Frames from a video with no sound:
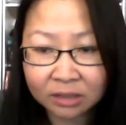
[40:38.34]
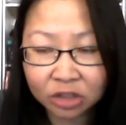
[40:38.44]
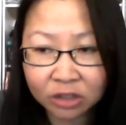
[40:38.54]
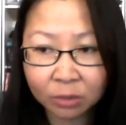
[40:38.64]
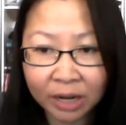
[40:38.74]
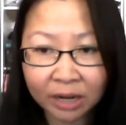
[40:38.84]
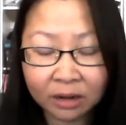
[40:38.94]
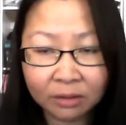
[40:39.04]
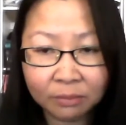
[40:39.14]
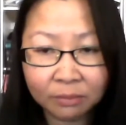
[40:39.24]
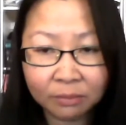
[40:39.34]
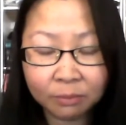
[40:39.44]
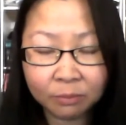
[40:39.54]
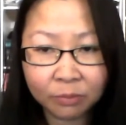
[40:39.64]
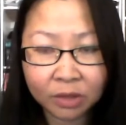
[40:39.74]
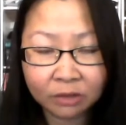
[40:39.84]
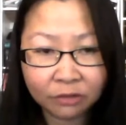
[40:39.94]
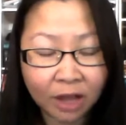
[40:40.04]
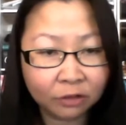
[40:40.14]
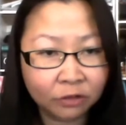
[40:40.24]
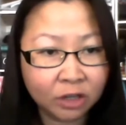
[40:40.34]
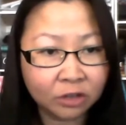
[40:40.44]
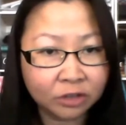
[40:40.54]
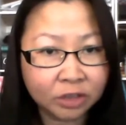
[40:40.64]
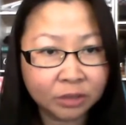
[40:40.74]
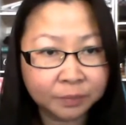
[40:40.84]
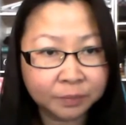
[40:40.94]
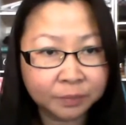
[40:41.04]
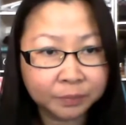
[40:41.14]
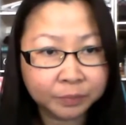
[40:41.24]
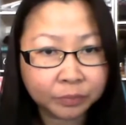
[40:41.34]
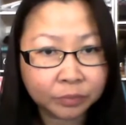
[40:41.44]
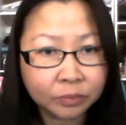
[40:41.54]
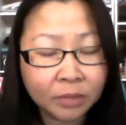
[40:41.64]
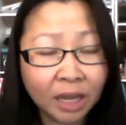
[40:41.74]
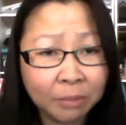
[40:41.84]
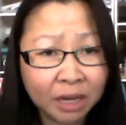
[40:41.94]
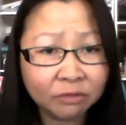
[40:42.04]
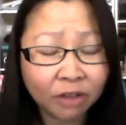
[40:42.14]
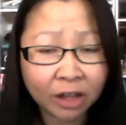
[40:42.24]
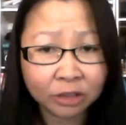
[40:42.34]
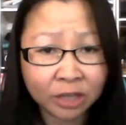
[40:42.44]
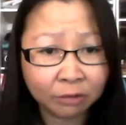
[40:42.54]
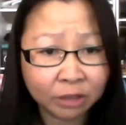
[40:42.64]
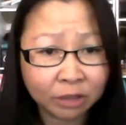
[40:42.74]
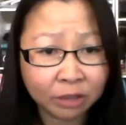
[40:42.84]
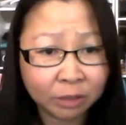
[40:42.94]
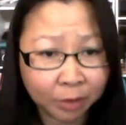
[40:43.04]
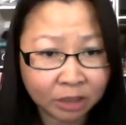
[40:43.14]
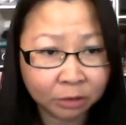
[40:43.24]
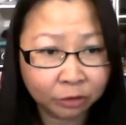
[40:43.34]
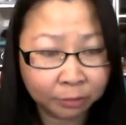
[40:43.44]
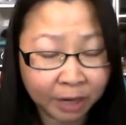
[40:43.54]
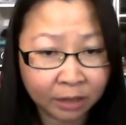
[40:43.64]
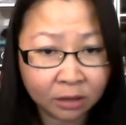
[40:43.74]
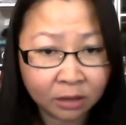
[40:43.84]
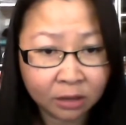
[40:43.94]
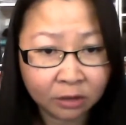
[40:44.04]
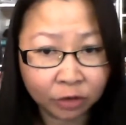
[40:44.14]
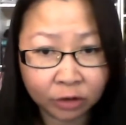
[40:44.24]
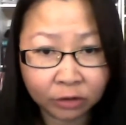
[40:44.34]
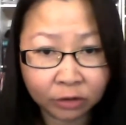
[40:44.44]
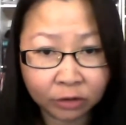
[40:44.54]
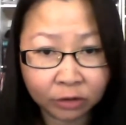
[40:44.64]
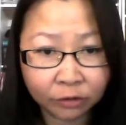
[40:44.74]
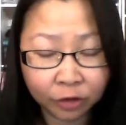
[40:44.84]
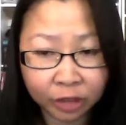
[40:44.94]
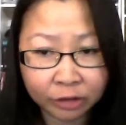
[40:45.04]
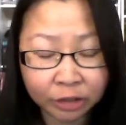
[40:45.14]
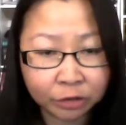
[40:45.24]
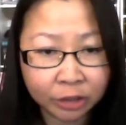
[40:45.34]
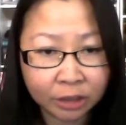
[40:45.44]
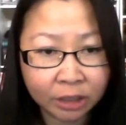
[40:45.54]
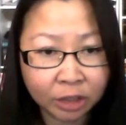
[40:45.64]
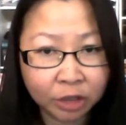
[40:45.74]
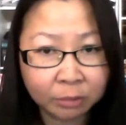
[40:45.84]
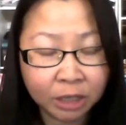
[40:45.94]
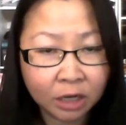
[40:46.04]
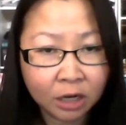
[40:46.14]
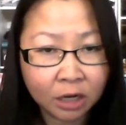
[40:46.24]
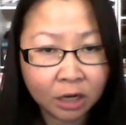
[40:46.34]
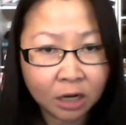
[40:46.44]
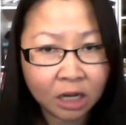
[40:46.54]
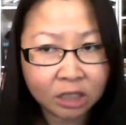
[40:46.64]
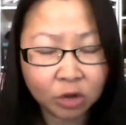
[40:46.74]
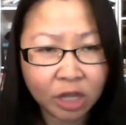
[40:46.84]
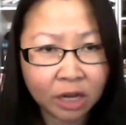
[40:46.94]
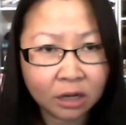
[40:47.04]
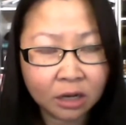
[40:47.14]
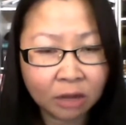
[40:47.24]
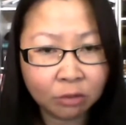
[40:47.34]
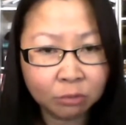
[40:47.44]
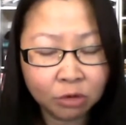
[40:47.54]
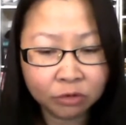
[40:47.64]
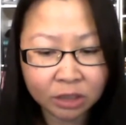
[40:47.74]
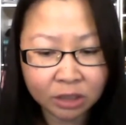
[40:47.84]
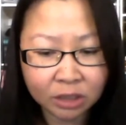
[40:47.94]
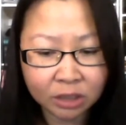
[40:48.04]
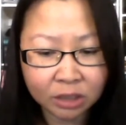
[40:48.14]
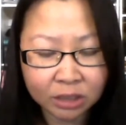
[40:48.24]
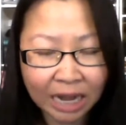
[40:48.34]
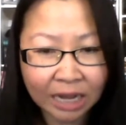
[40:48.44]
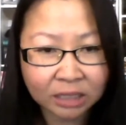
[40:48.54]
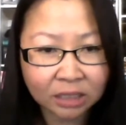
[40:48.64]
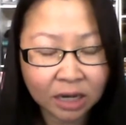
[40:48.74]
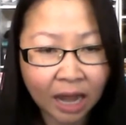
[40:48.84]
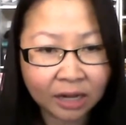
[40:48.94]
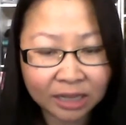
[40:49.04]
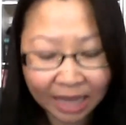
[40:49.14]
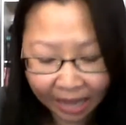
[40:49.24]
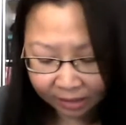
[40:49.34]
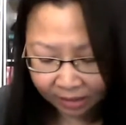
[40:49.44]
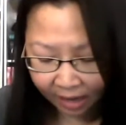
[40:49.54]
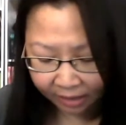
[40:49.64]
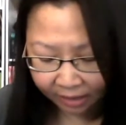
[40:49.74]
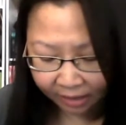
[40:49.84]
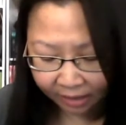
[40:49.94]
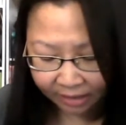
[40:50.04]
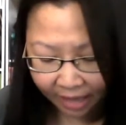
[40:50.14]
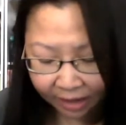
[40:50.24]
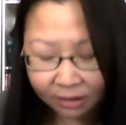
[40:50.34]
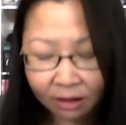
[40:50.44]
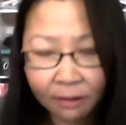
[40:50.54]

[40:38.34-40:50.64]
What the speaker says: took away the father figures and made fathers not responsible for paying for their children. You know what I mean? So that they removed dads out of that